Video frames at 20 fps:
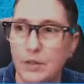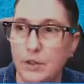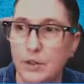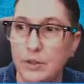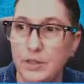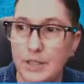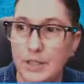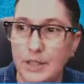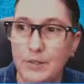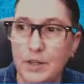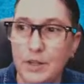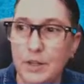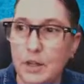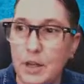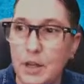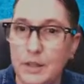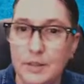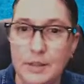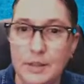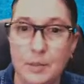There's even a
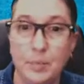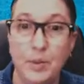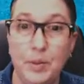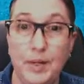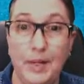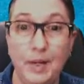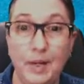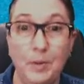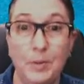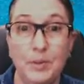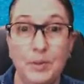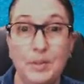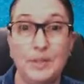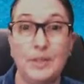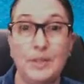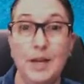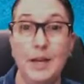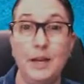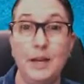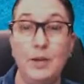content planner, which
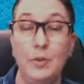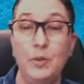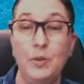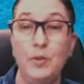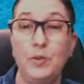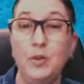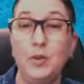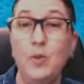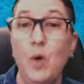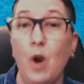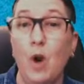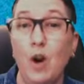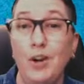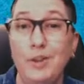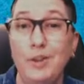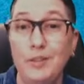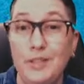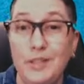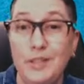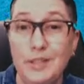is kind of cool if you are
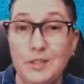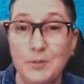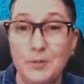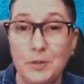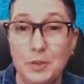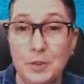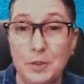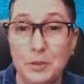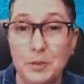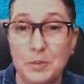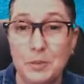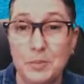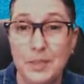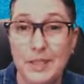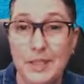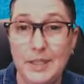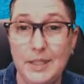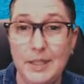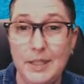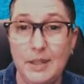using this for social
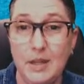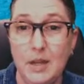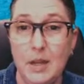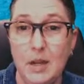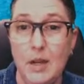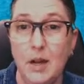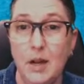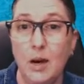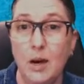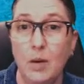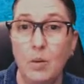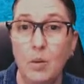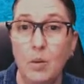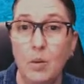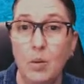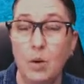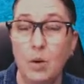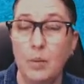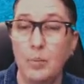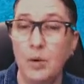media.
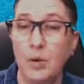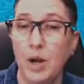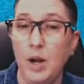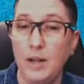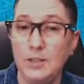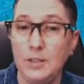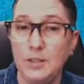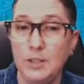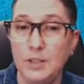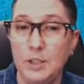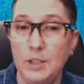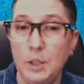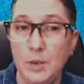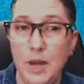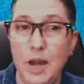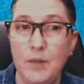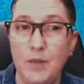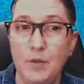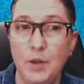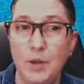or projects that
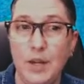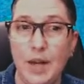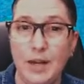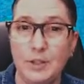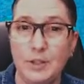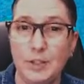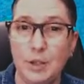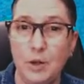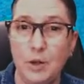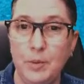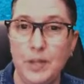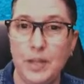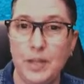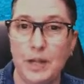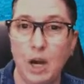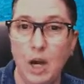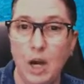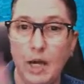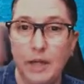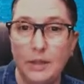you have, you can actually go and be
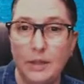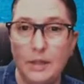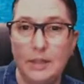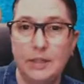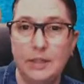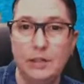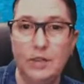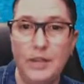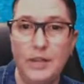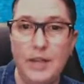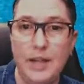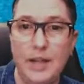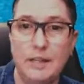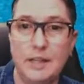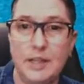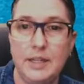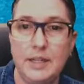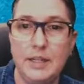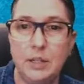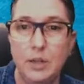like, all right, these are the
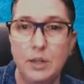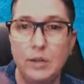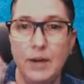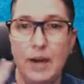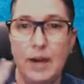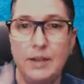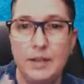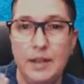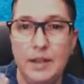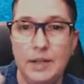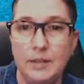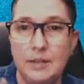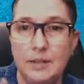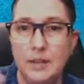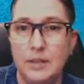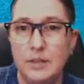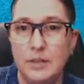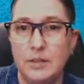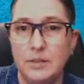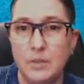dates I need to create things,
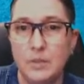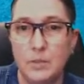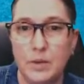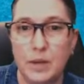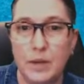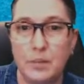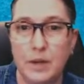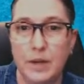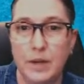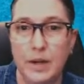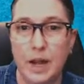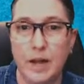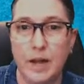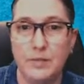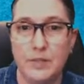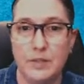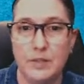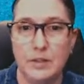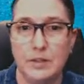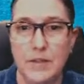and this is when I'm going to
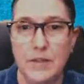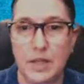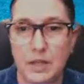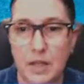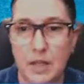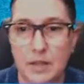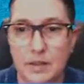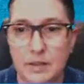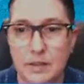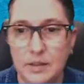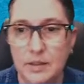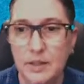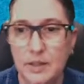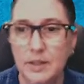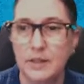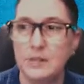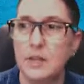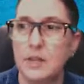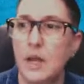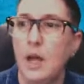have to deadlines and
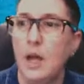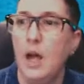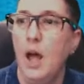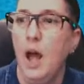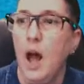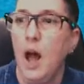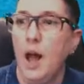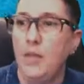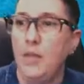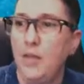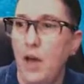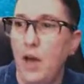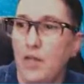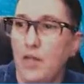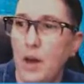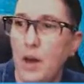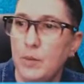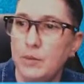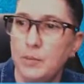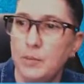things. I
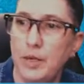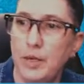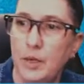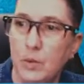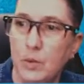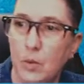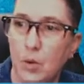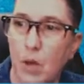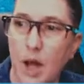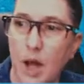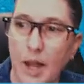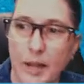thought that was pretty cool.